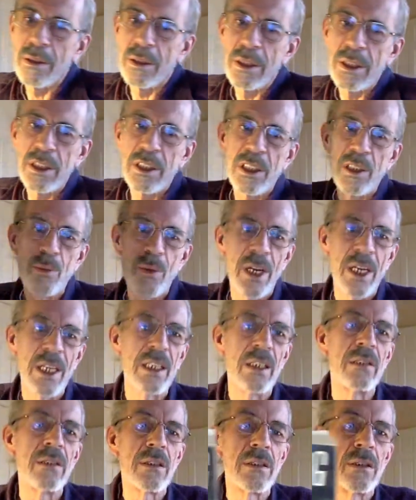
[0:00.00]
this is my
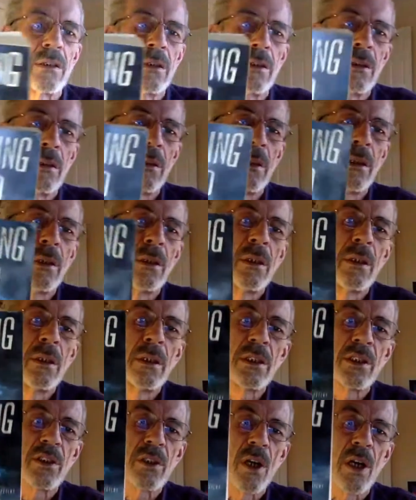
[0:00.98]

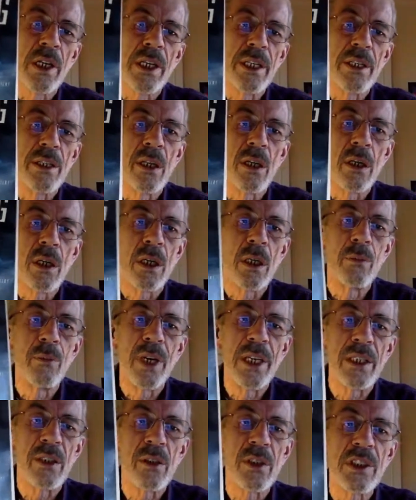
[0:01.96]
Stalking the Herd by
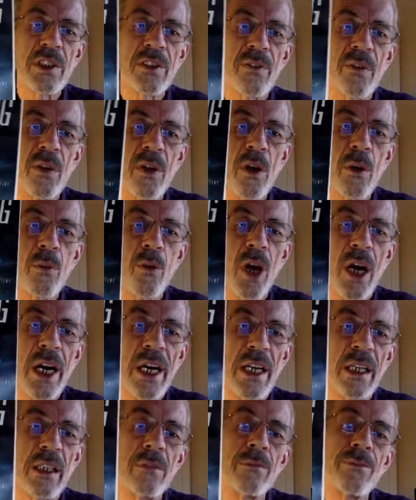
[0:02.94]
Christopher
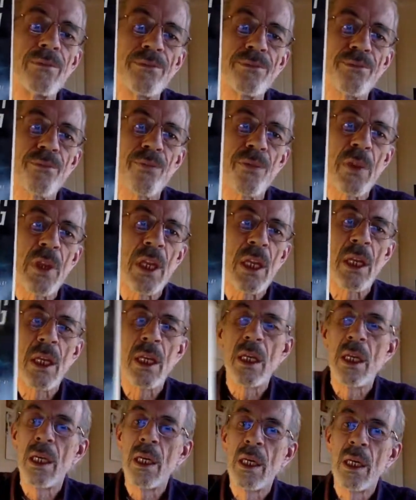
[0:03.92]
O'Brien,
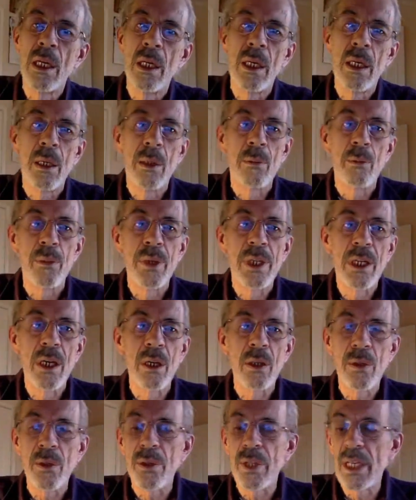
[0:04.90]
big
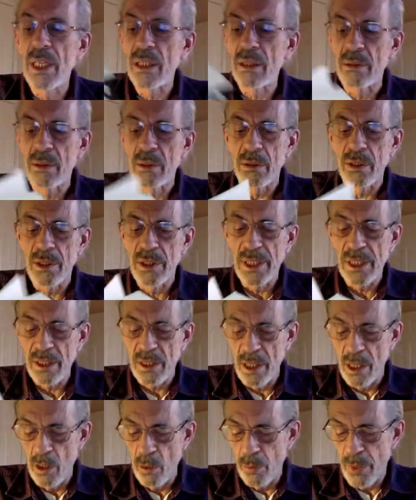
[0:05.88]
old thick
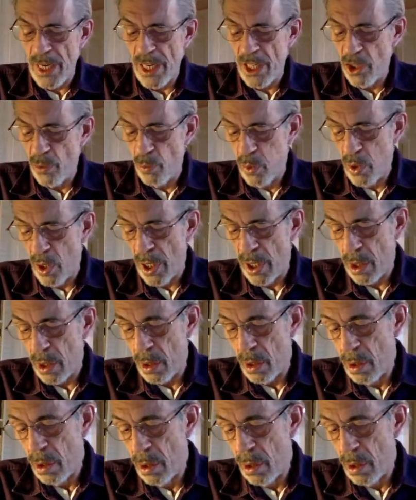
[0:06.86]
600-page book,